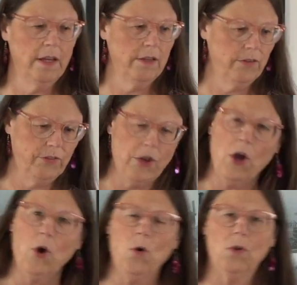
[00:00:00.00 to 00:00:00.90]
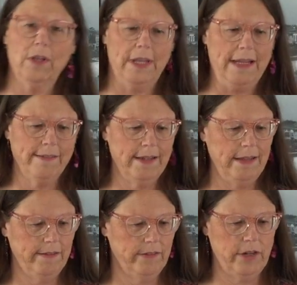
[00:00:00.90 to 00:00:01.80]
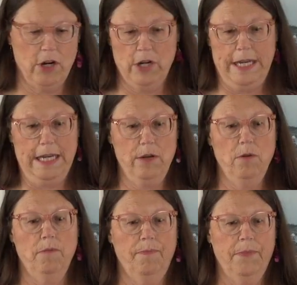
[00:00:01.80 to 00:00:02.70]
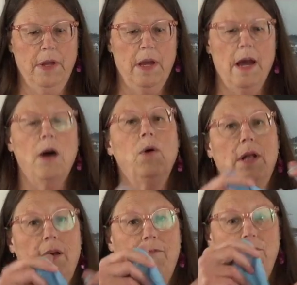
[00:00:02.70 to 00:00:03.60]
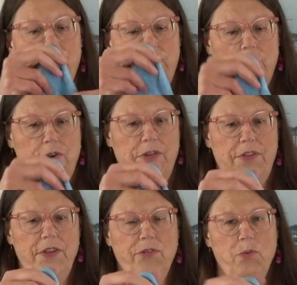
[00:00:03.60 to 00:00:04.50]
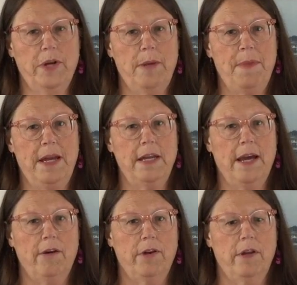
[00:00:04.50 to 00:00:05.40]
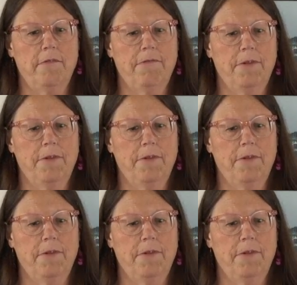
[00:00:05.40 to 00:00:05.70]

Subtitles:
So let's get started. Oh well, I'll first show you that this one I made out of